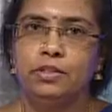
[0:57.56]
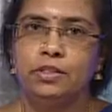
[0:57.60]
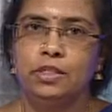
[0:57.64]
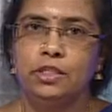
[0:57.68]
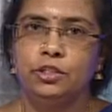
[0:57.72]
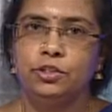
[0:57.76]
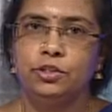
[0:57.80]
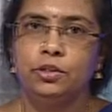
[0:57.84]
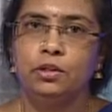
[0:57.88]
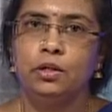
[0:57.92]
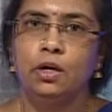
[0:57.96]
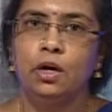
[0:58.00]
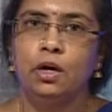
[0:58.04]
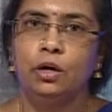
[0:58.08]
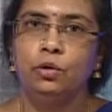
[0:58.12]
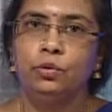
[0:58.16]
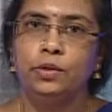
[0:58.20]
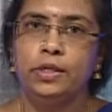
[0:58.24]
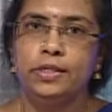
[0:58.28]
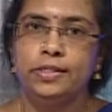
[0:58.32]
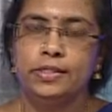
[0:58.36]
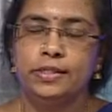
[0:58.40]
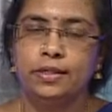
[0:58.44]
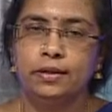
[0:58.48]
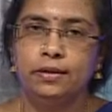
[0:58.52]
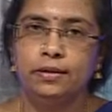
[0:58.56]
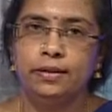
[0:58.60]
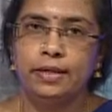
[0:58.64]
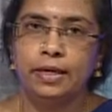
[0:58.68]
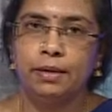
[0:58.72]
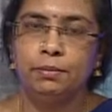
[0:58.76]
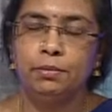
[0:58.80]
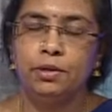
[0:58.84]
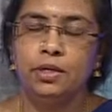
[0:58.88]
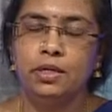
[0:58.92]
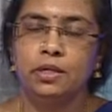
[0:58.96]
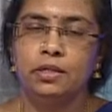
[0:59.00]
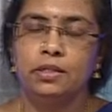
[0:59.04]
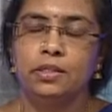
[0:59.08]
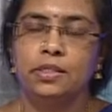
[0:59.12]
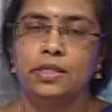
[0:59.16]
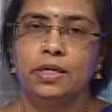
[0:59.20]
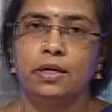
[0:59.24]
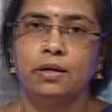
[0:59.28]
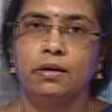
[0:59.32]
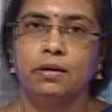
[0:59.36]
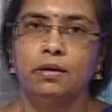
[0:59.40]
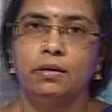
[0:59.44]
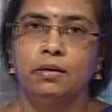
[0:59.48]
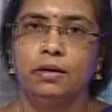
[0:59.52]
session how these contaminants
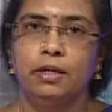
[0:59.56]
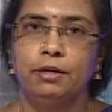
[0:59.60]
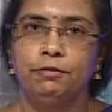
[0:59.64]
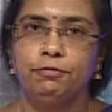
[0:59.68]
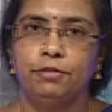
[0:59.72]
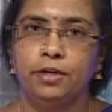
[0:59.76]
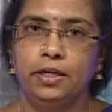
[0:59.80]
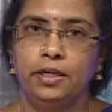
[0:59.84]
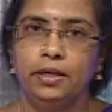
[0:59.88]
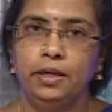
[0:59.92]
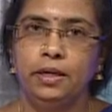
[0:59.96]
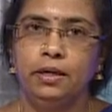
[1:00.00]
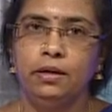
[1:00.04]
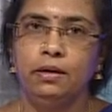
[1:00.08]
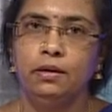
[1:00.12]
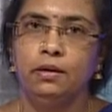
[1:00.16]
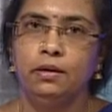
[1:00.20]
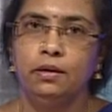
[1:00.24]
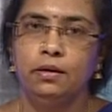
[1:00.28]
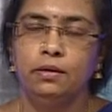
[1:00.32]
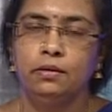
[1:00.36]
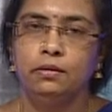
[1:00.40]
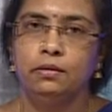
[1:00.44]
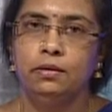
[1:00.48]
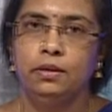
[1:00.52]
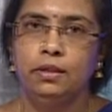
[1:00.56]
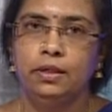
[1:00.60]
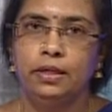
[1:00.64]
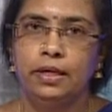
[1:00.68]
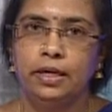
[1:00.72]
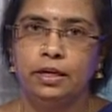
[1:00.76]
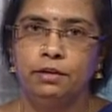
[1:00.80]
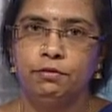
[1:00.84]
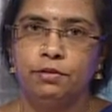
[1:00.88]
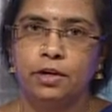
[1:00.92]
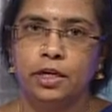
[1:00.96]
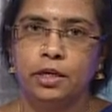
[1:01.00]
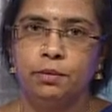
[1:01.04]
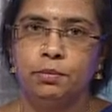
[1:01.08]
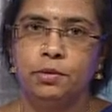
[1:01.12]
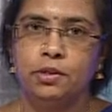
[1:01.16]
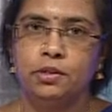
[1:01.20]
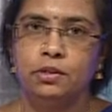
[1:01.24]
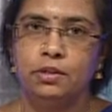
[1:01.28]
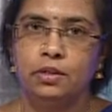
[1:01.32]
are affecting the environment